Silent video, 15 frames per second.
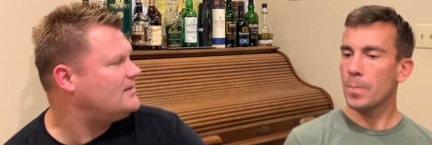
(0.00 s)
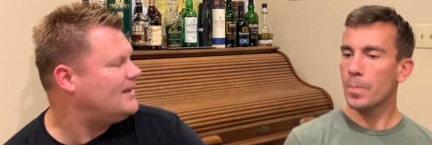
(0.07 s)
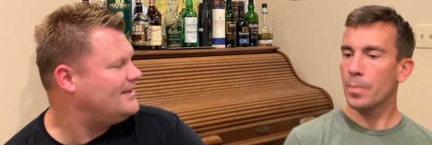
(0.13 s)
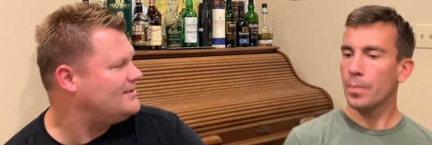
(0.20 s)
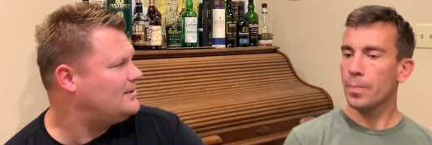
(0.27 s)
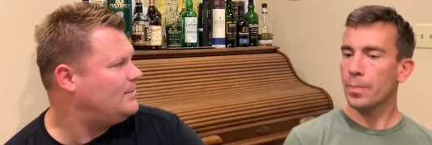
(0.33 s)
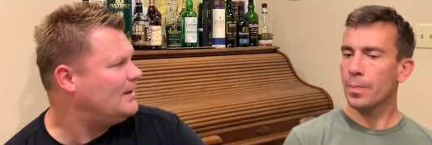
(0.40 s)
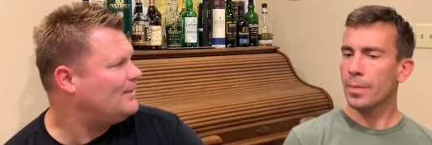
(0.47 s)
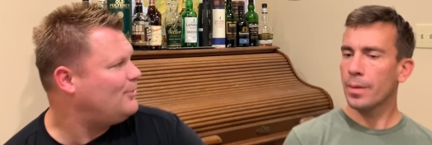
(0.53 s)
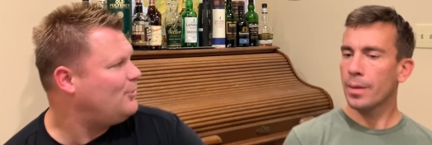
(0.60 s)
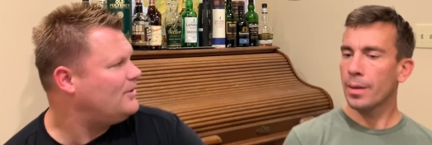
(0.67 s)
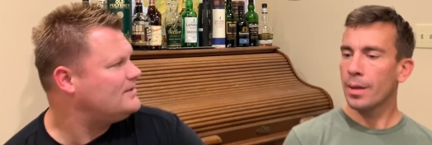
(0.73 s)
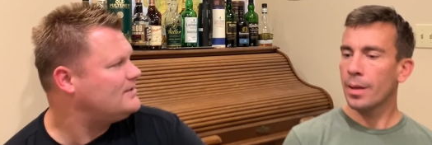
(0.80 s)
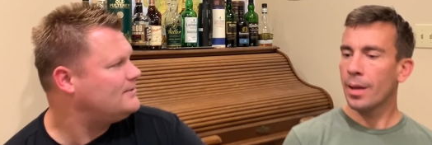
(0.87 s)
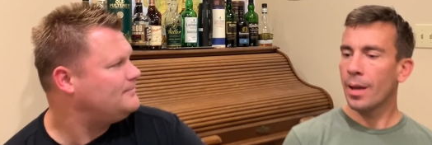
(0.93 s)
Speaker 1: against the big
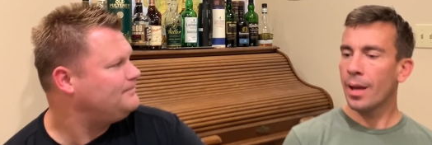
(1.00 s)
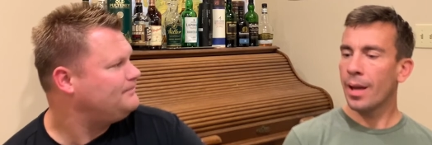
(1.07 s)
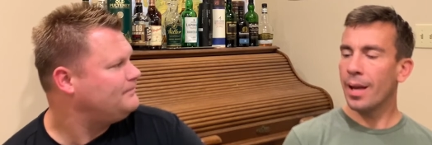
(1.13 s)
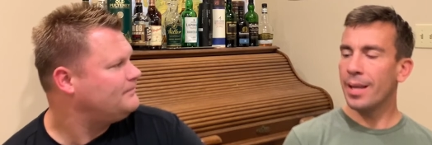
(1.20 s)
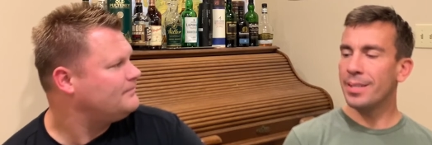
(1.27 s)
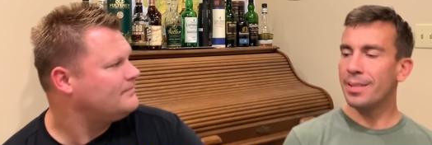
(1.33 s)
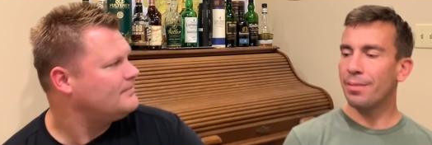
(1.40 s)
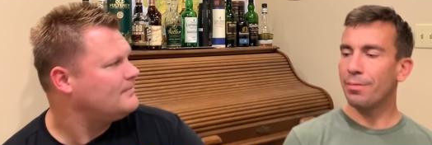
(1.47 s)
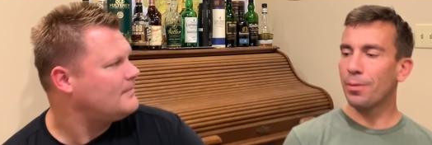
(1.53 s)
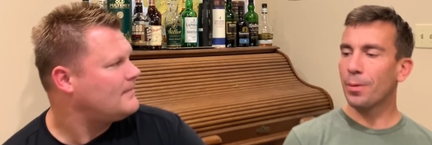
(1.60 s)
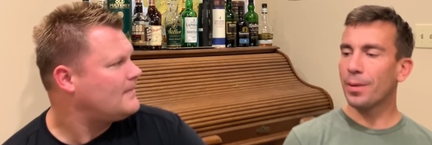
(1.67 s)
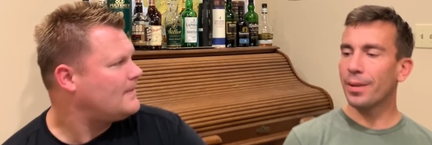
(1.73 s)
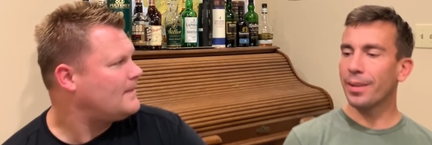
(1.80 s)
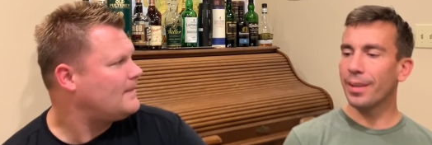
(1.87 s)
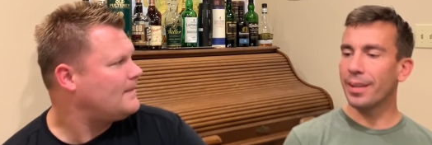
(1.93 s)
boys. Is
Speaker 2: it
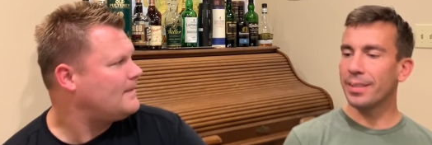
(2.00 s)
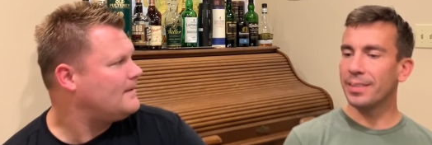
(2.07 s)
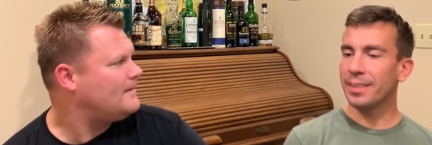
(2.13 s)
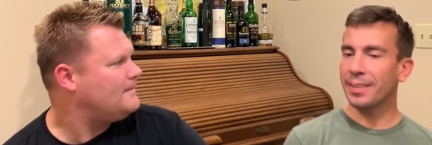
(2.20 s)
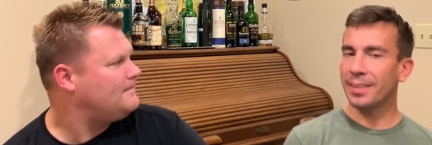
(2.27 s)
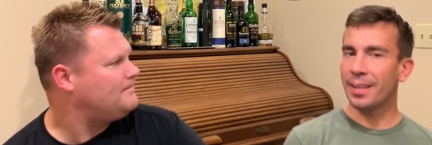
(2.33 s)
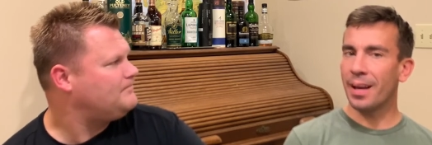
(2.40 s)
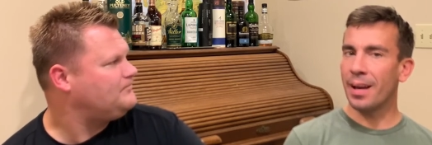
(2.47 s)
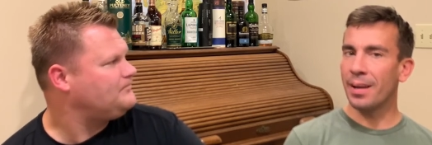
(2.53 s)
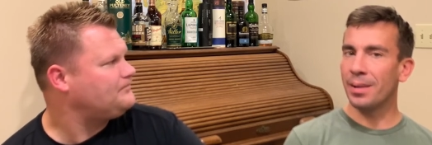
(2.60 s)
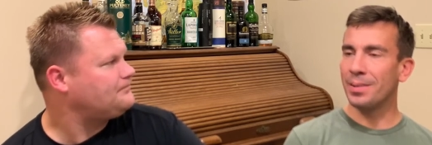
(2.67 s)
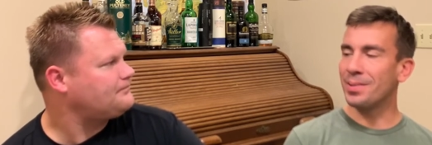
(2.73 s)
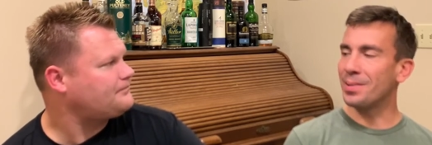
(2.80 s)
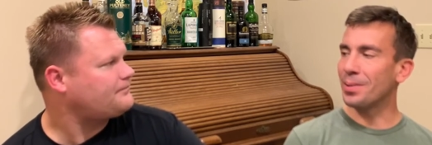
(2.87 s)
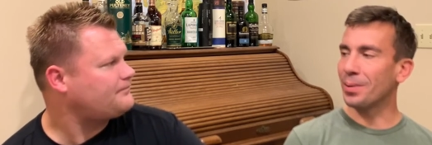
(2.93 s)
Florida Atlantic that
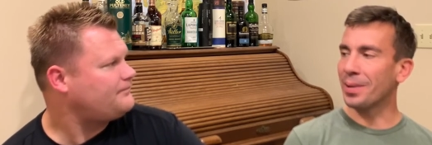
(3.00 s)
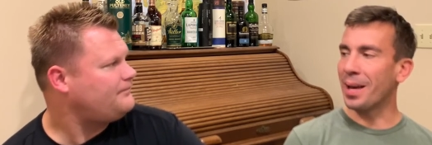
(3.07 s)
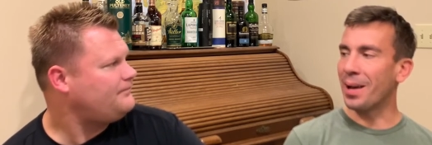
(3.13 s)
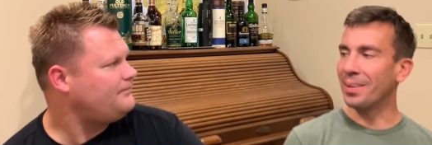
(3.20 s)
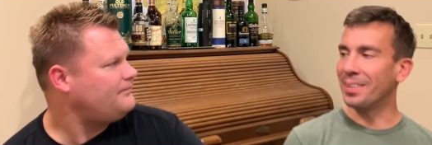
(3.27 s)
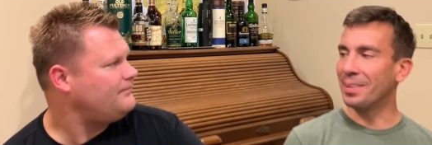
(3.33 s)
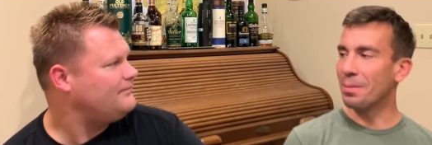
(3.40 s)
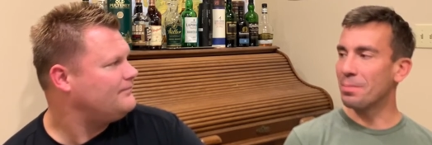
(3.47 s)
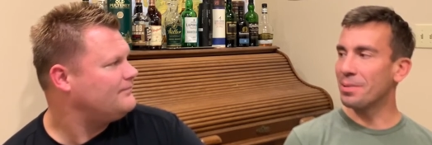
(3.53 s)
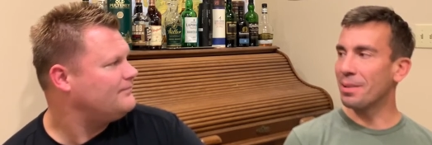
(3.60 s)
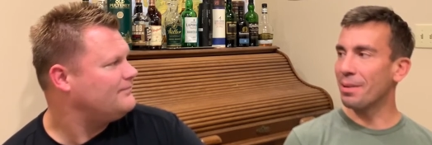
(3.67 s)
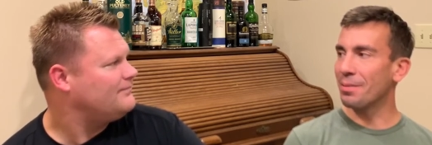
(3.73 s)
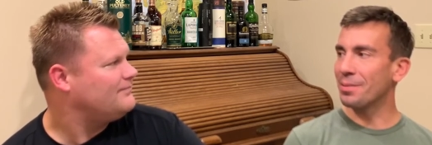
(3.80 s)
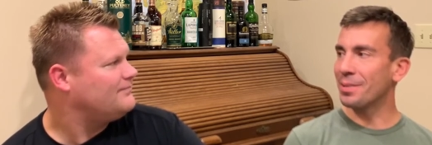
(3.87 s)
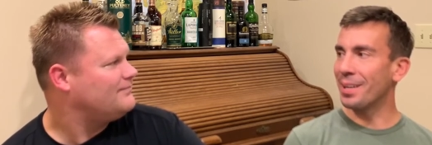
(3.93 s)
is still counting
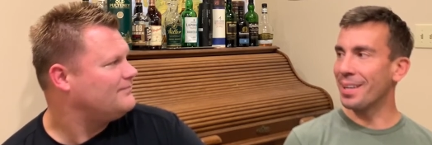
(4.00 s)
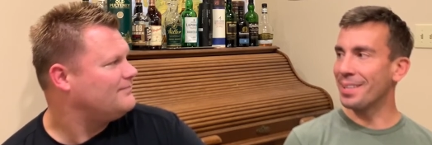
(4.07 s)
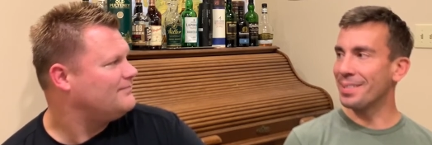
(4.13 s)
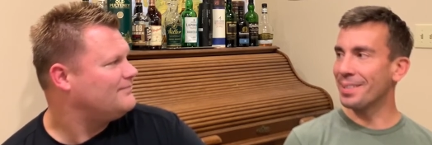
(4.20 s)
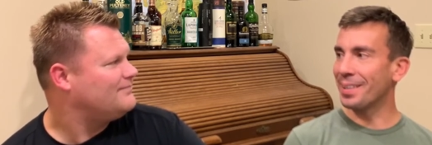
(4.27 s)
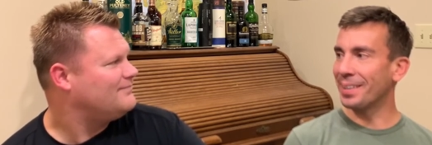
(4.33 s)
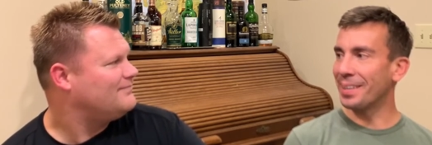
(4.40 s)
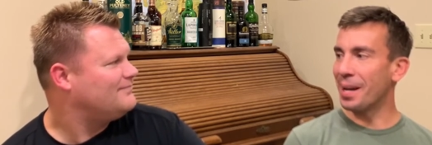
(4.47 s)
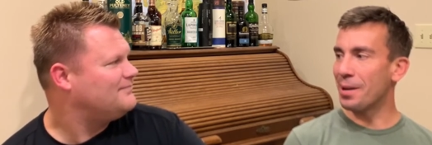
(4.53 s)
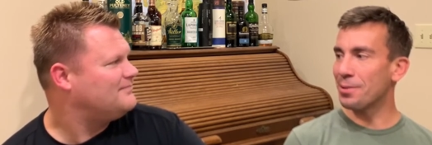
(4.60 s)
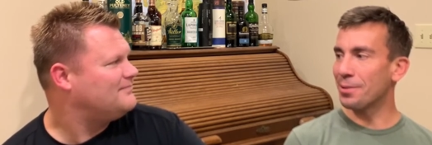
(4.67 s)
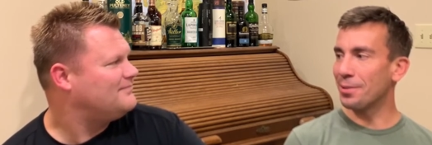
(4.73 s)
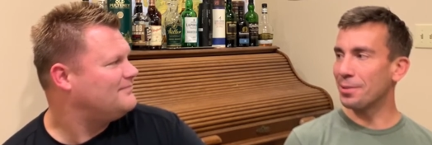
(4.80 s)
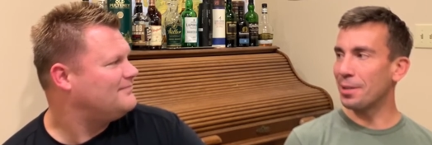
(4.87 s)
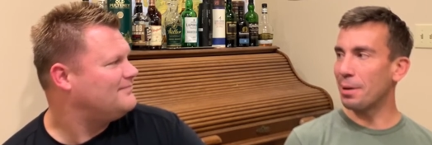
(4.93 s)
themselves as like
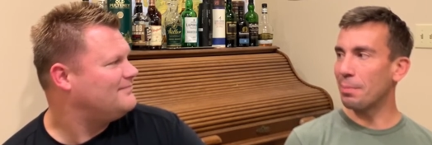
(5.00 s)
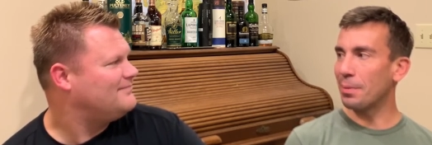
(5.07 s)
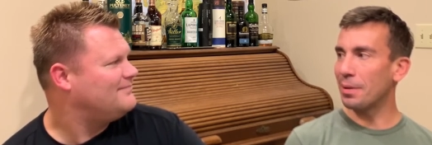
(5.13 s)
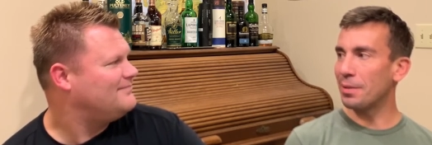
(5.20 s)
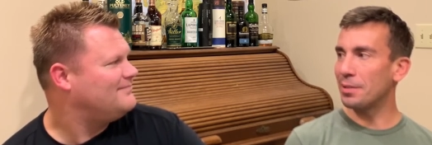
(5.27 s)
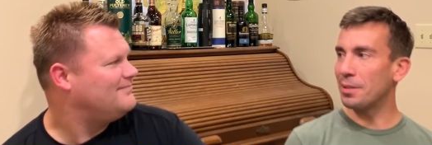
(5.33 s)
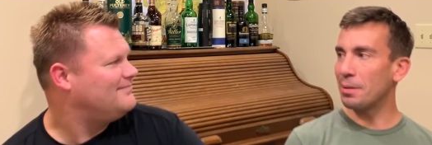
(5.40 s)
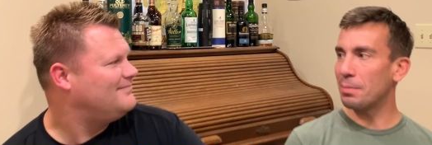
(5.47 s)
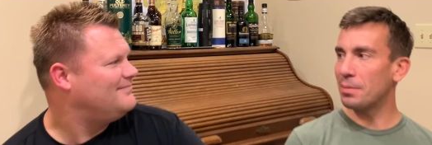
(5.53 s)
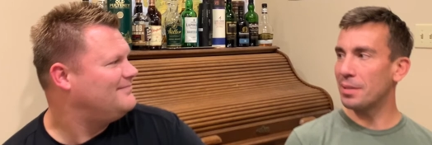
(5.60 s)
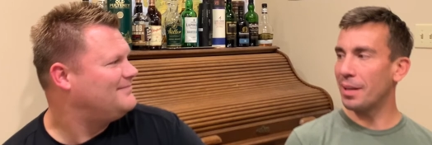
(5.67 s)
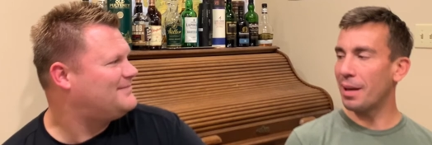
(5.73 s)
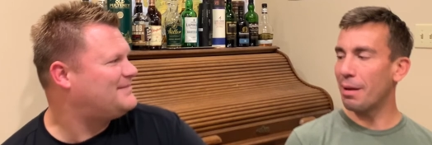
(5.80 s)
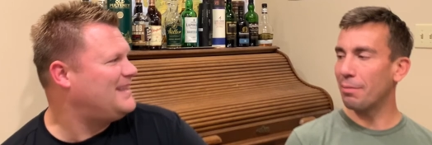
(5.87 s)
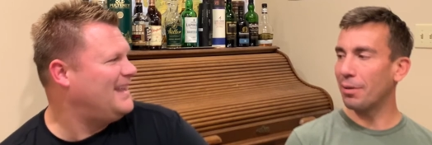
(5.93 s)
national championships?
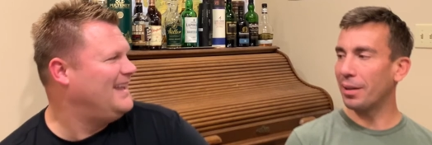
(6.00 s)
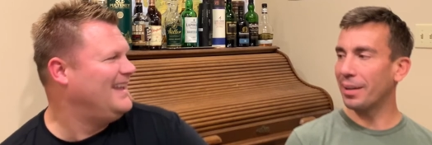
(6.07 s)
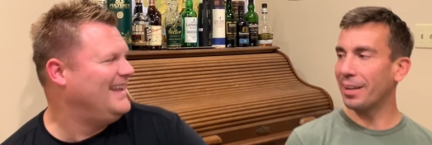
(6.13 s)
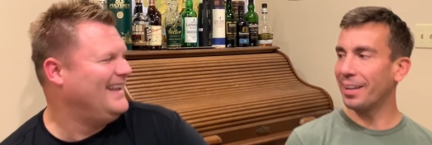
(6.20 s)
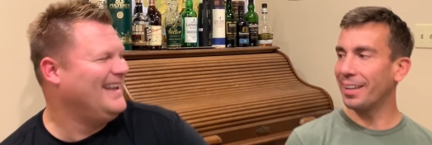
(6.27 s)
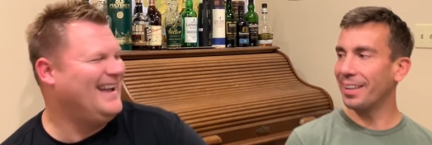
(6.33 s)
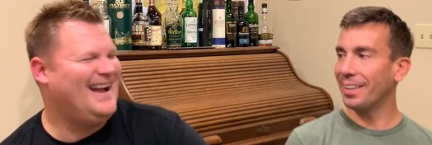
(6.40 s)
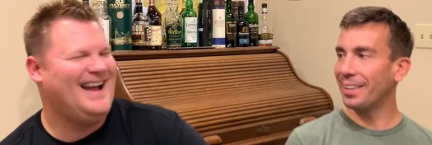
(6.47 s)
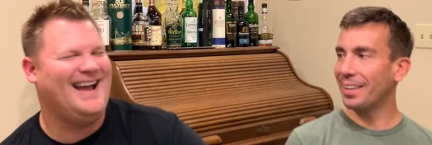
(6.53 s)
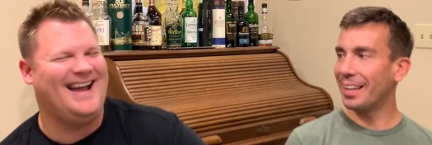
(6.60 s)
They have like a...